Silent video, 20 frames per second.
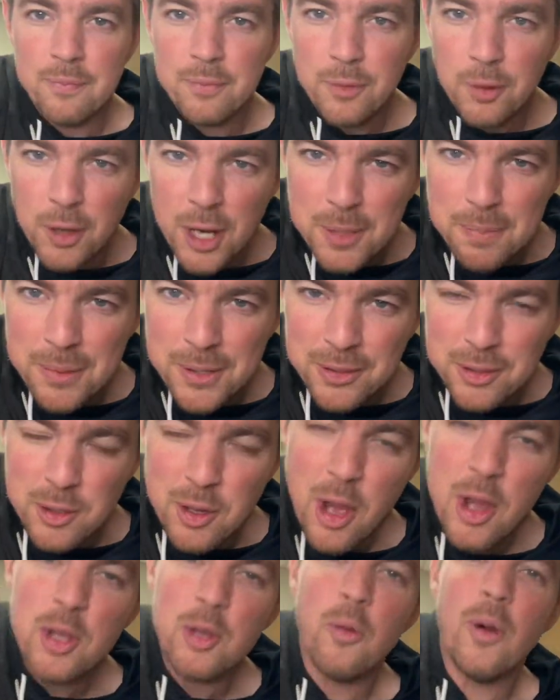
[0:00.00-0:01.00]
Christmas,
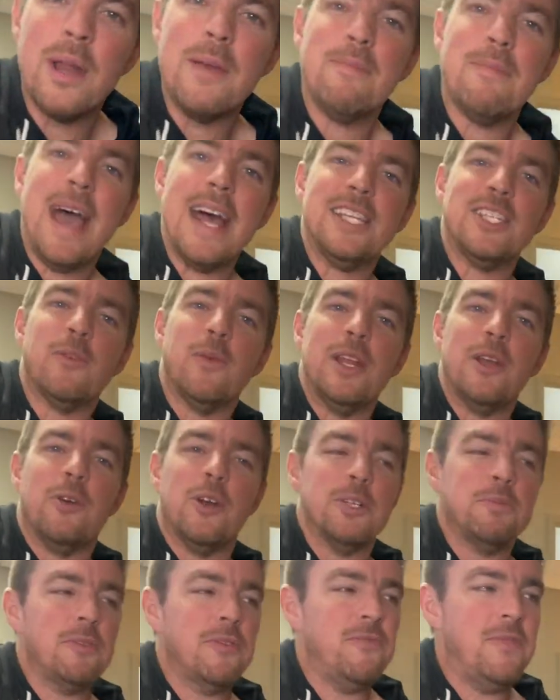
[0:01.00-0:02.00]
twenty Math, twenty
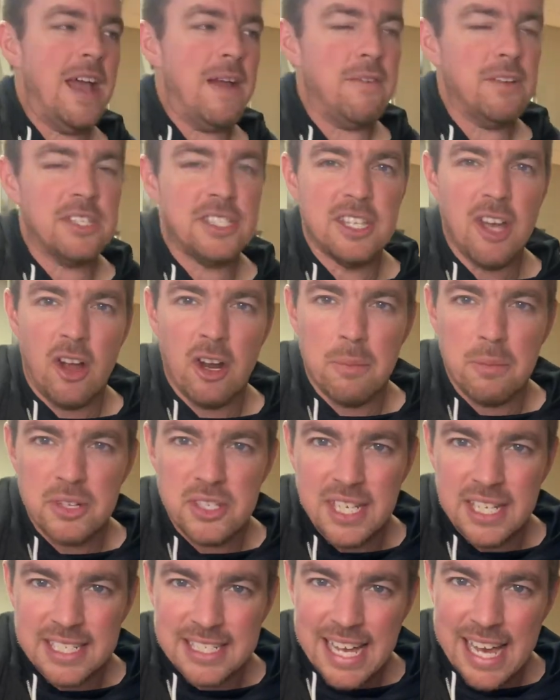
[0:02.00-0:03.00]
Christmas favorites, song number
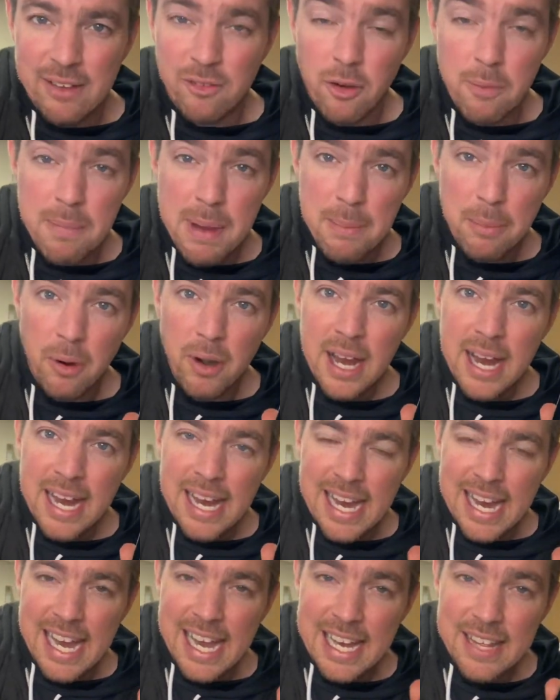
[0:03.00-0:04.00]
sixteen. Remember,
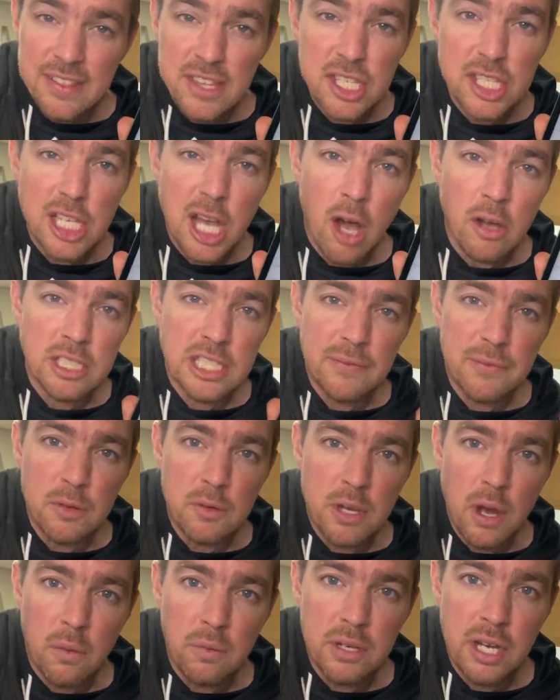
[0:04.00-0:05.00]
any of the songs, if you
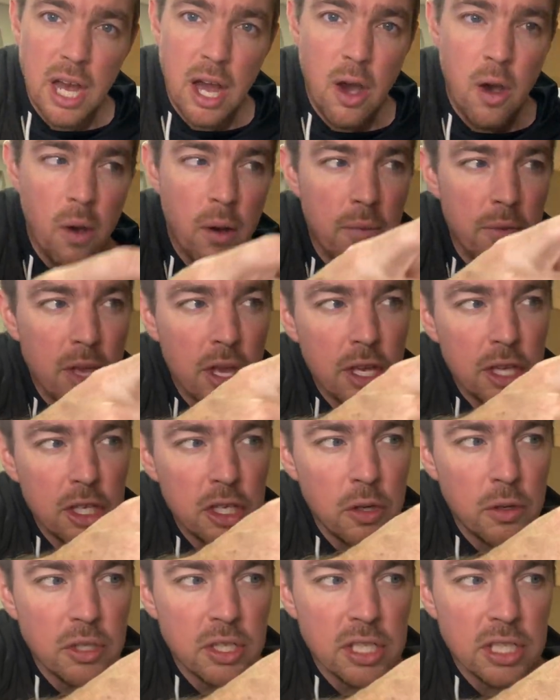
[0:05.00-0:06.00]
don't know,
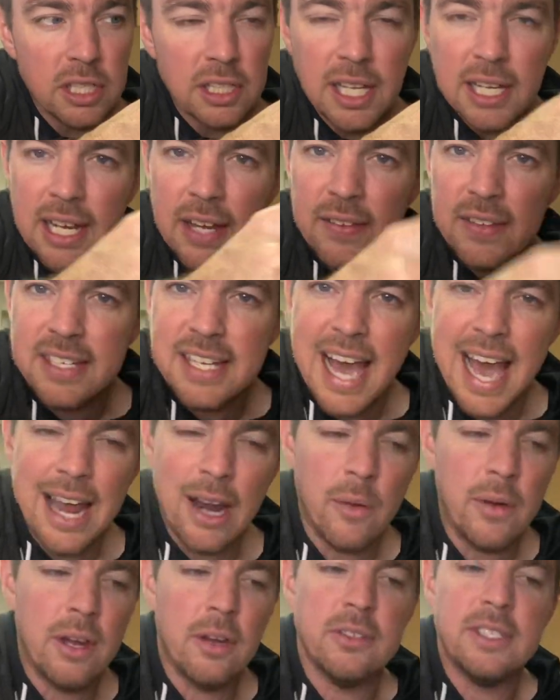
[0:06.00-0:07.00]
you can just click on the title. It'll